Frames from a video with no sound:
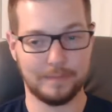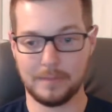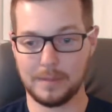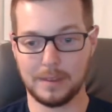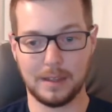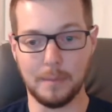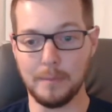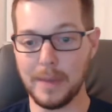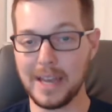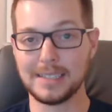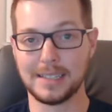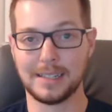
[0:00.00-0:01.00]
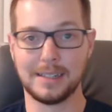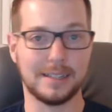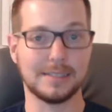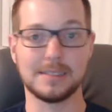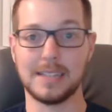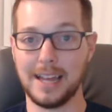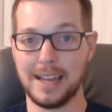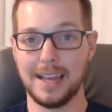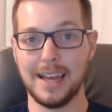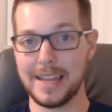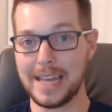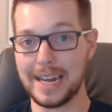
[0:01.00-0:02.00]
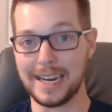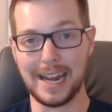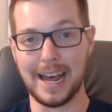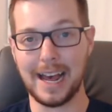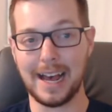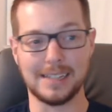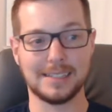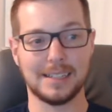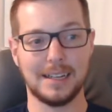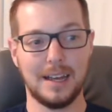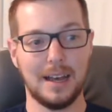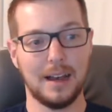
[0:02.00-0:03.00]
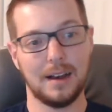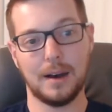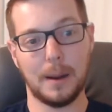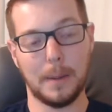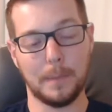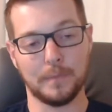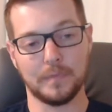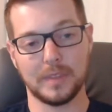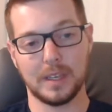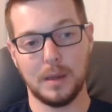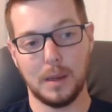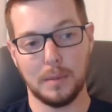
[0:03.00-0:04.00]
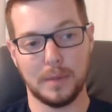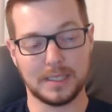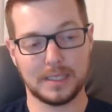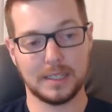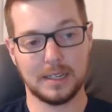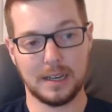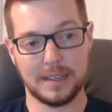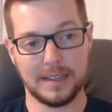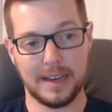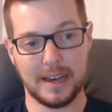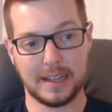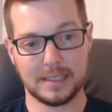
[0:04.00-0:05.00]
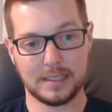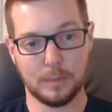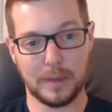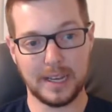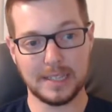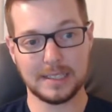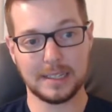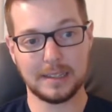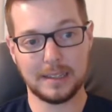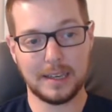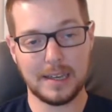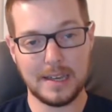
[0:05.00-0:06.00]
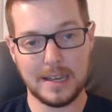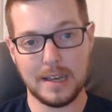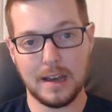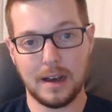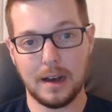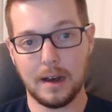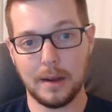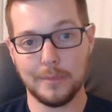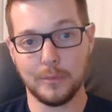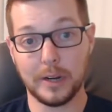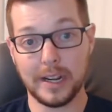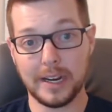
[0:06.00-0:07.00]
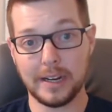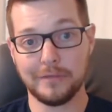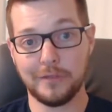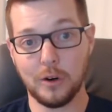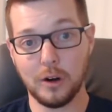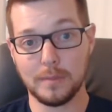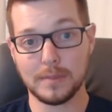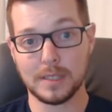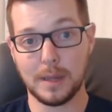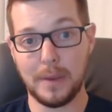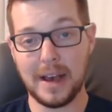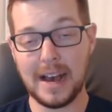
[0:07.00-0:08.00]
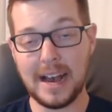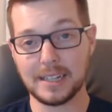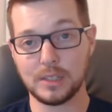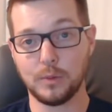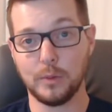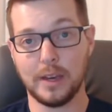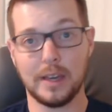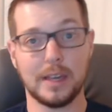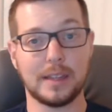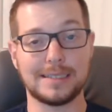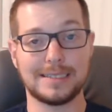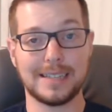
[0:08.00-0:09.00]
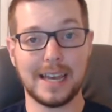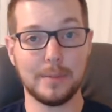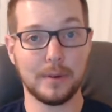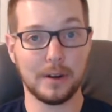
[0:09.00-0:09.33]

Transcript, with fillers: amazingness that, that it has. Um, But uh, yeah, so basically, um, Rin forms a pact with Saber